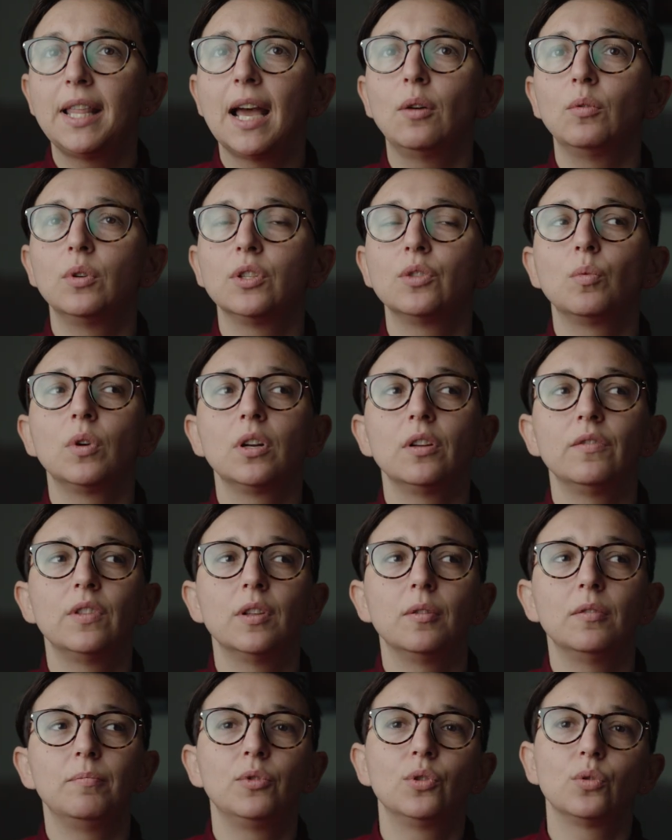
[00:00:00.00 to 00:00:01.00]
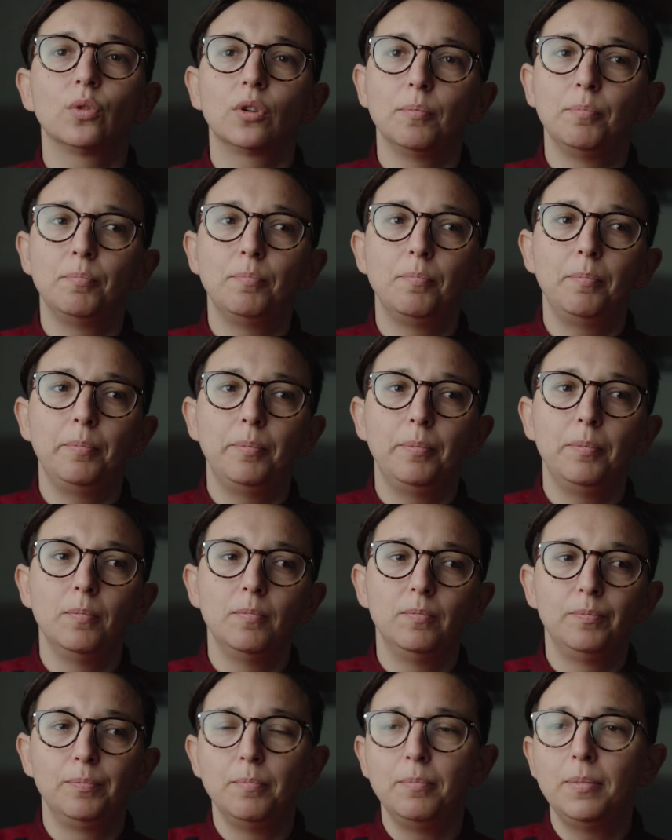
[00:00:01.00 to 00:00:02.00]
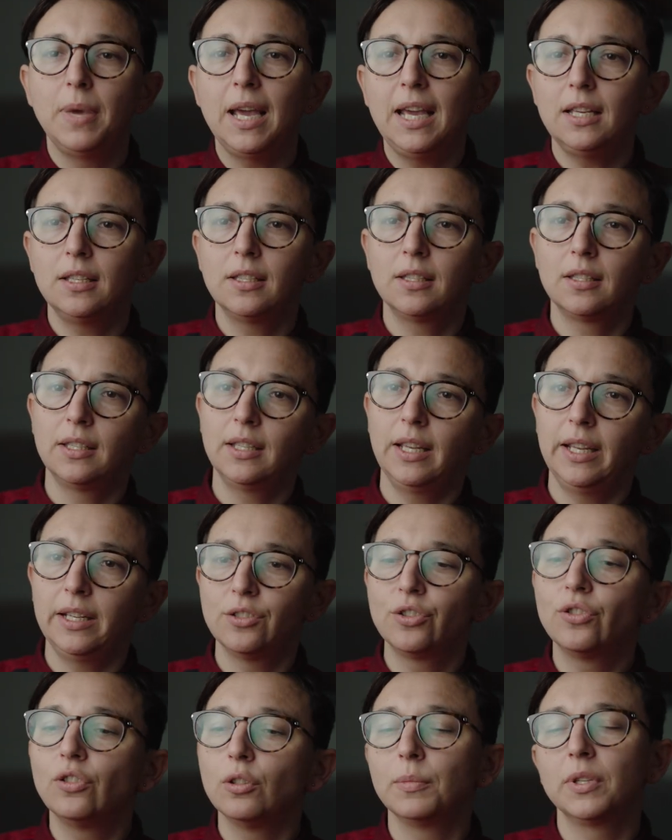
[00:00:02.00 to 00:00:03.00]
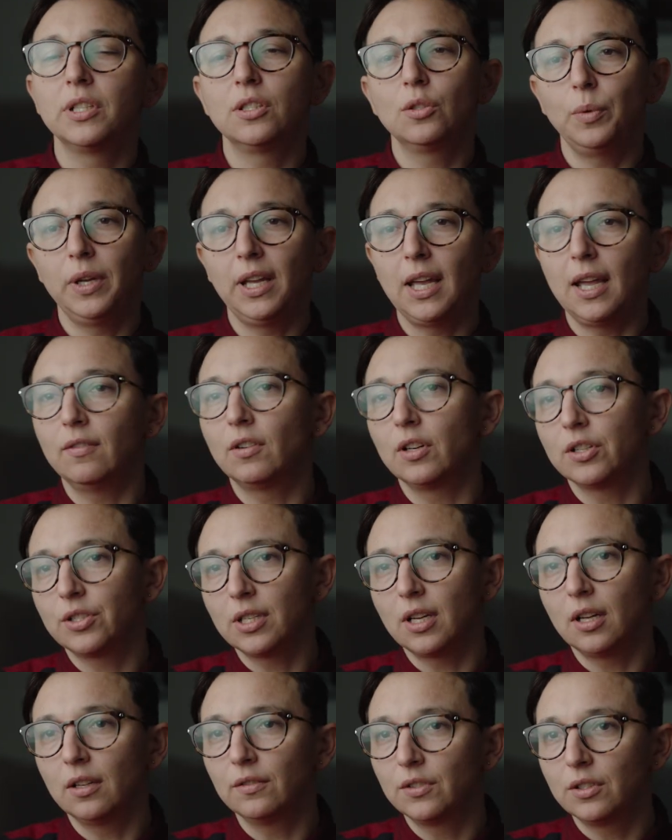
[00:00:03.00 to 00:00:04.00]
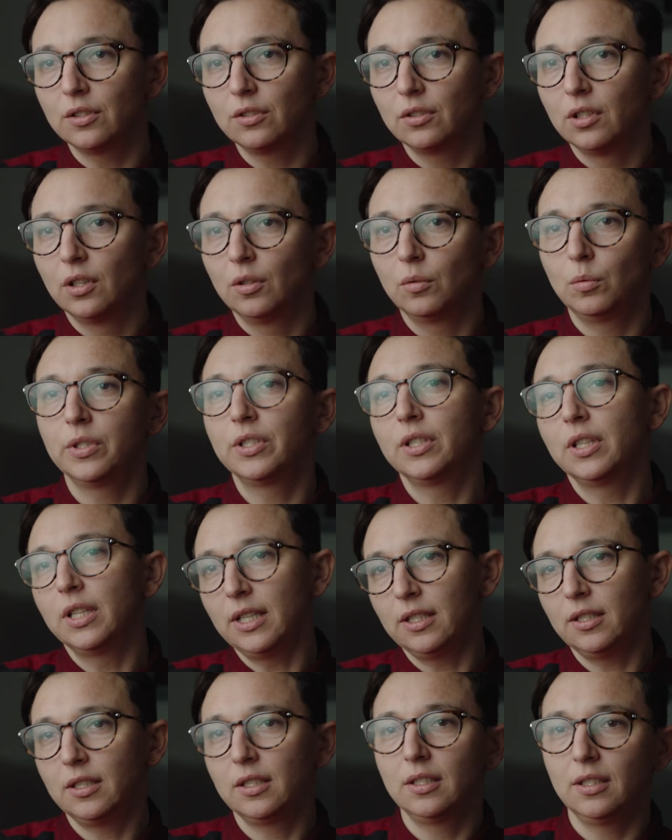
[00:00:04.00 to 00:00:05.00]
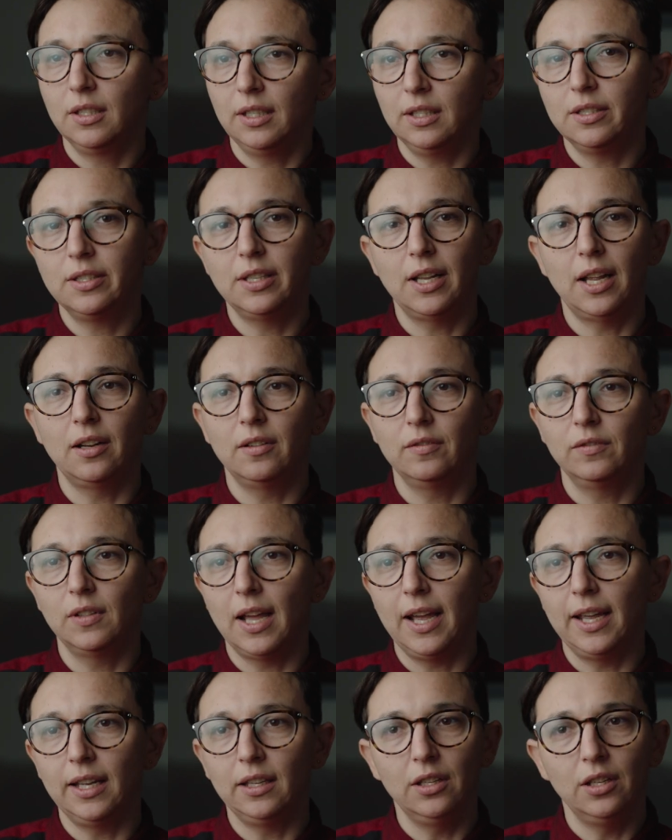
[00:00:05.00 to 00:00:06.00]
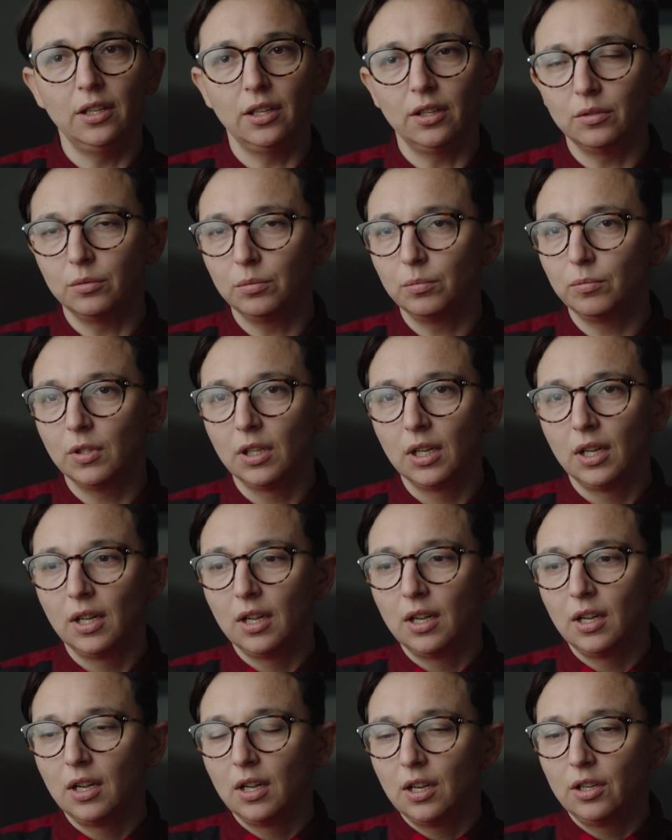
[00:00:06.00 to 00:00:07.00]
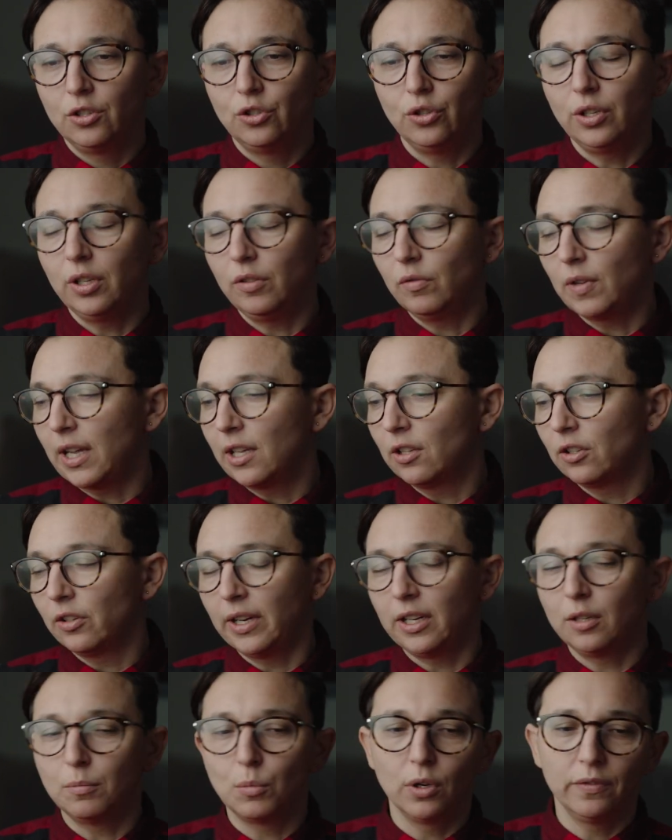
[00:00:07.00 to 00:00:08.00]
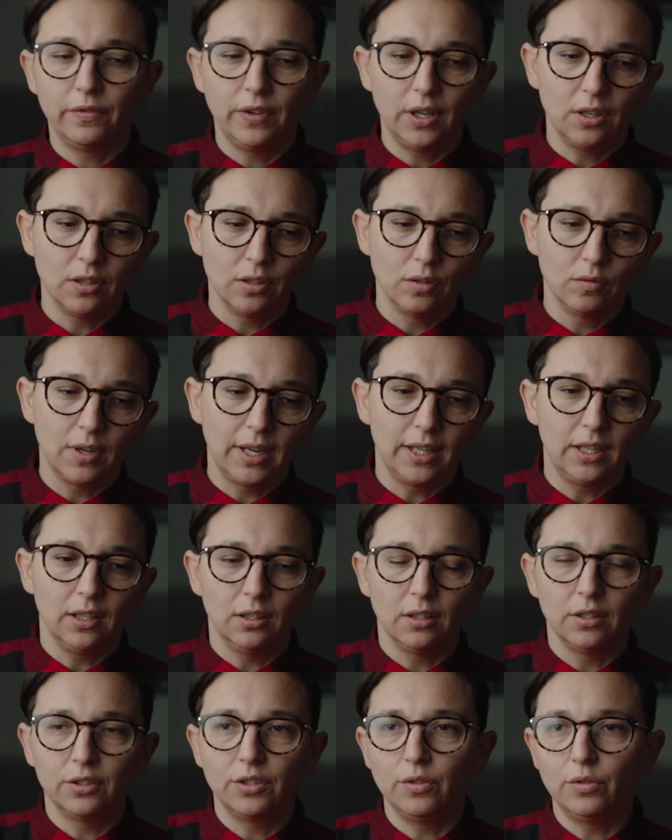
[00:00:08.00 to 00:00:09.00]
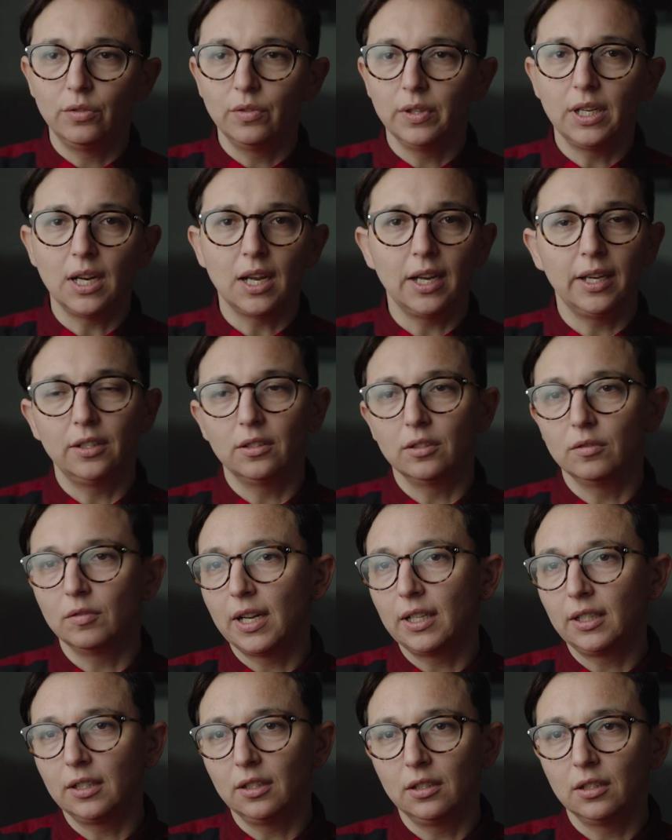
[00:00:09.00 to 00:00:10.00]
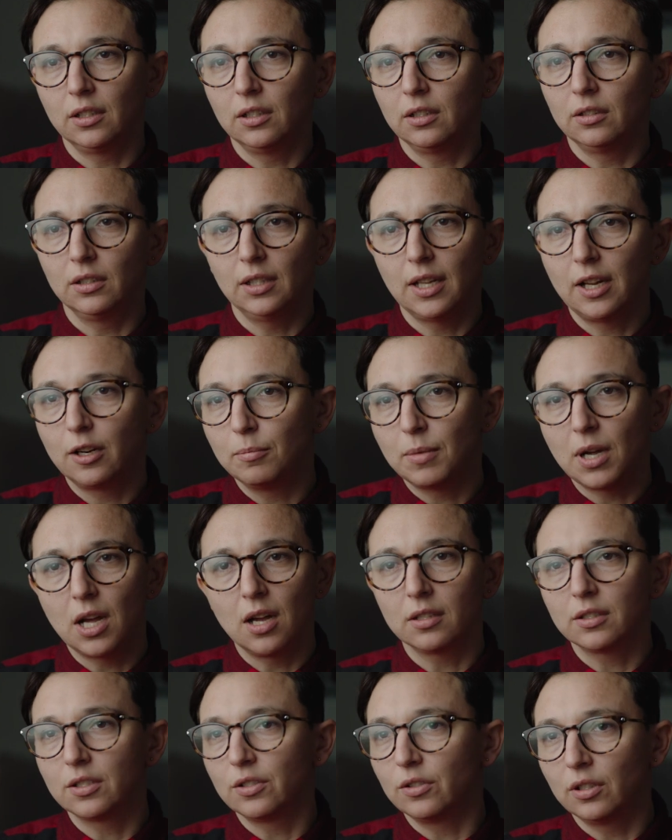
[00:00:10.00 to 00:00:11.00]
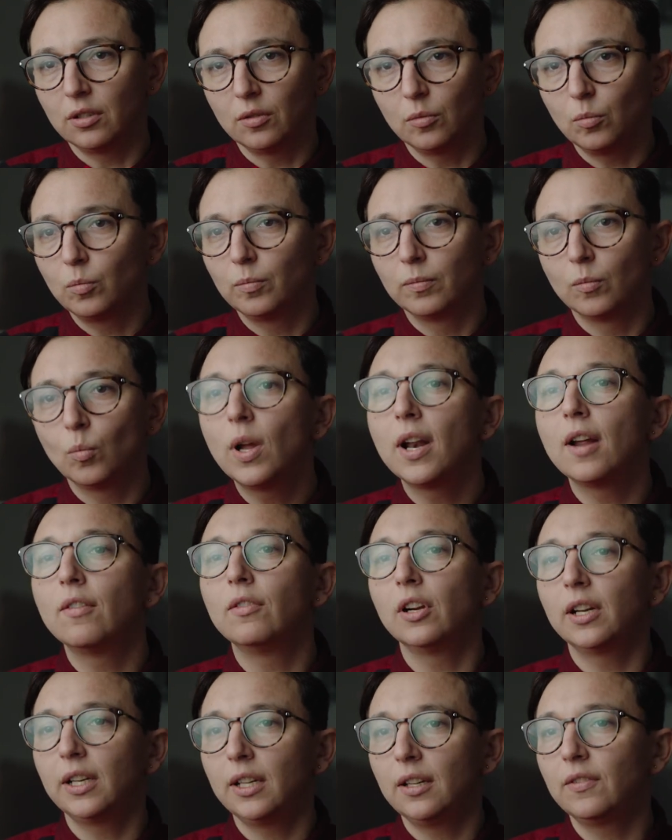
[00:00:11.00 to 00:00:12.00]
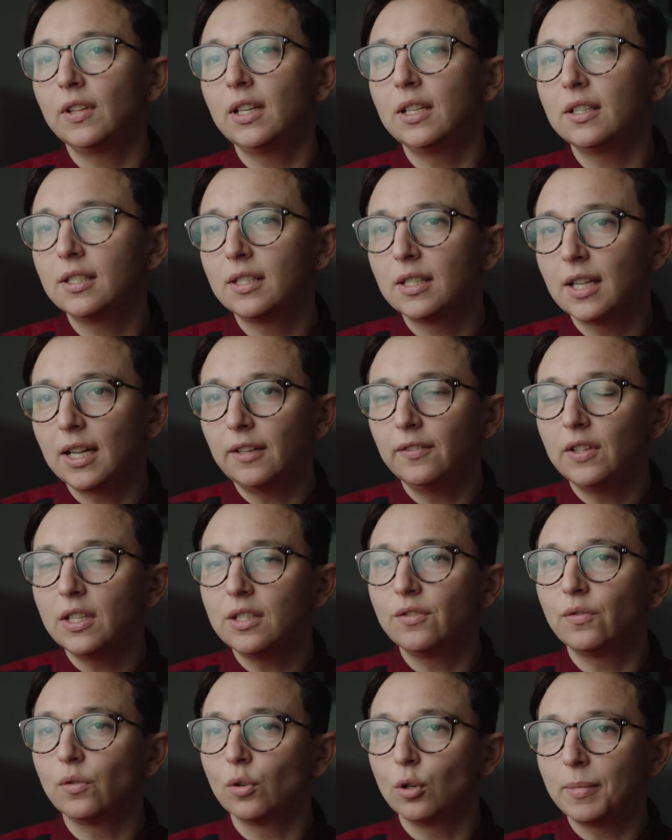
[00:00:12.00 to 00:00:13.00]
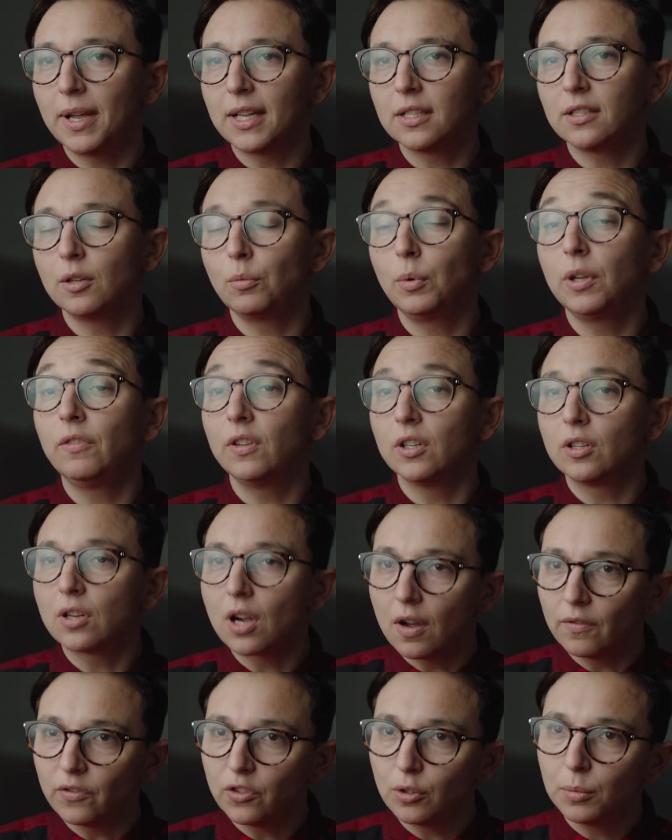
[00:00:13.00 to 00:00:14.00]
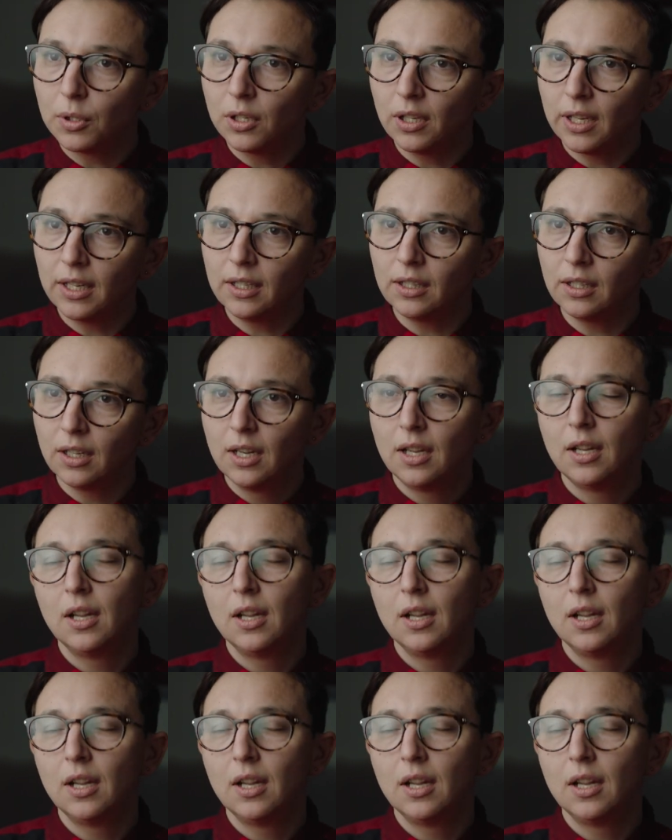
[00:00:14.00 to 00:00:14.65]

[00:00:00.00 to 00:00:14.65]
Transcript: that was one of the sort of base instruments we gave ourselves was this instead of like you know shooting regular anamorphic or regular 239 or regular or letterboxed or whatever any of these any of these formats that we feel comfortable in